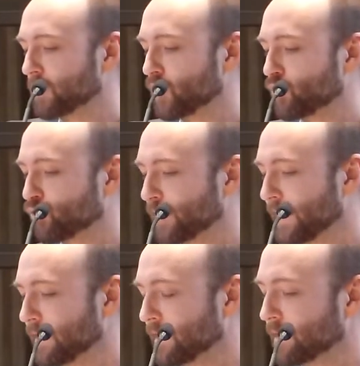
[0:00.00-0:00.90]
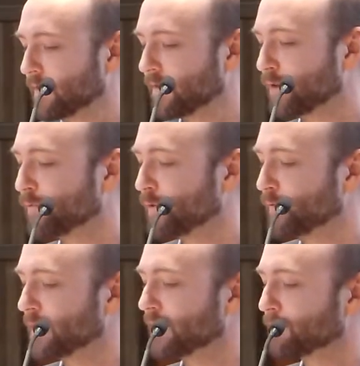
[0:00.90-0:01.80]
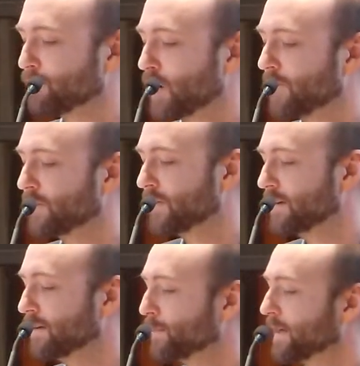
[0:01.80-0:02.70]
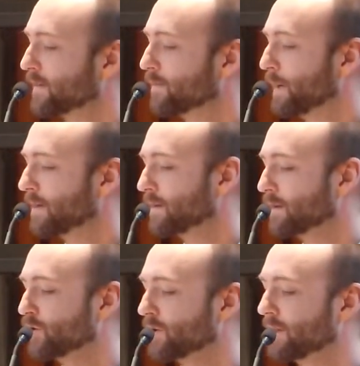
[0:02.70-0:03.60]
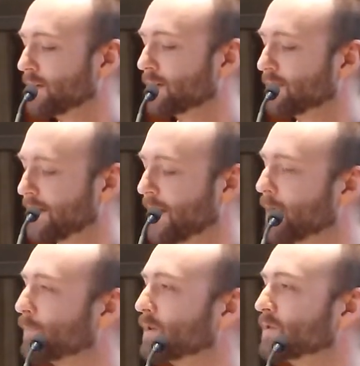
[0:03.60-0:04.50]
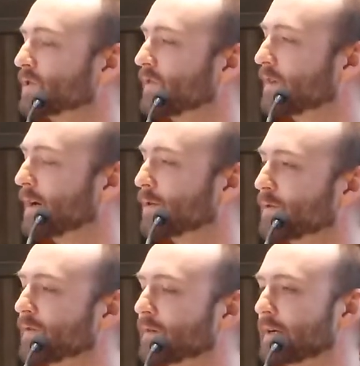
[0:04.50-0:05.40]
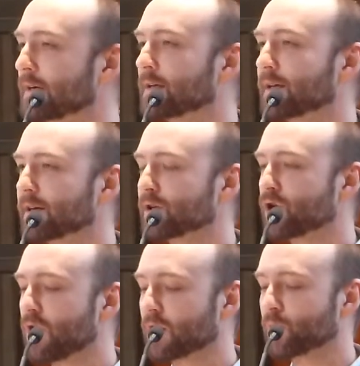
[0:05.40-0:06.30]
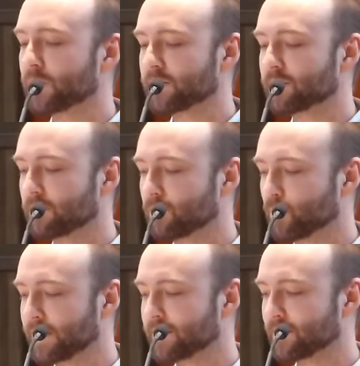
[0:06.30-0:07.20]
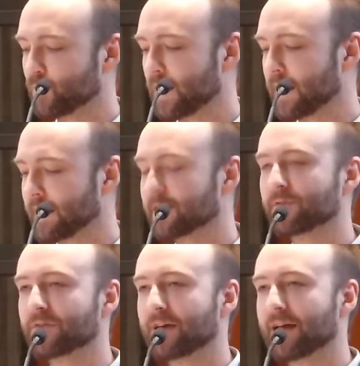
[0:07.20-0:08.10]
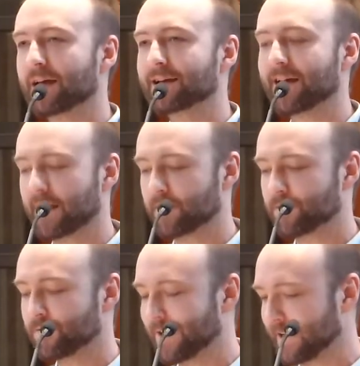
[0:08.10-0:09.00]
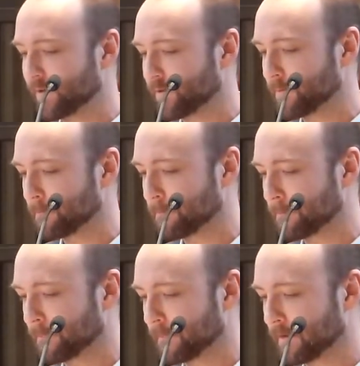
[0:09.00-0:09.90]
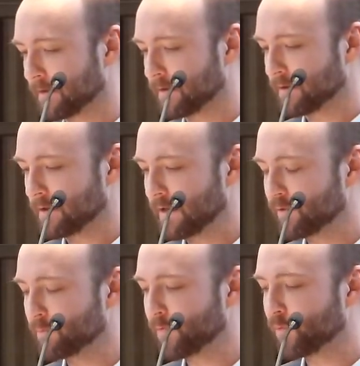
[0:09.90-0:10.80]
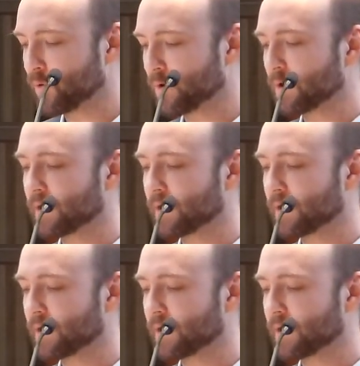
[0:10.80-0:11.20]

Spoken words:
creating self-fulfilling prophecies by expecting good things to happen just sounds like a long-winded way of saying have faith. Even before